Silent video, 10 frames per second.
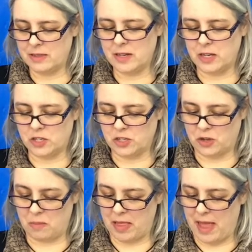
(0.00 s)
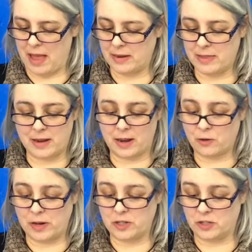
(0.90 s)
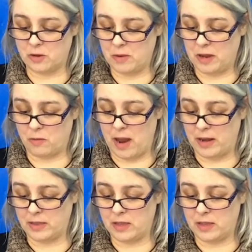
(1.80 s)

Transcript: The dishes are planned, the decorations are being readied,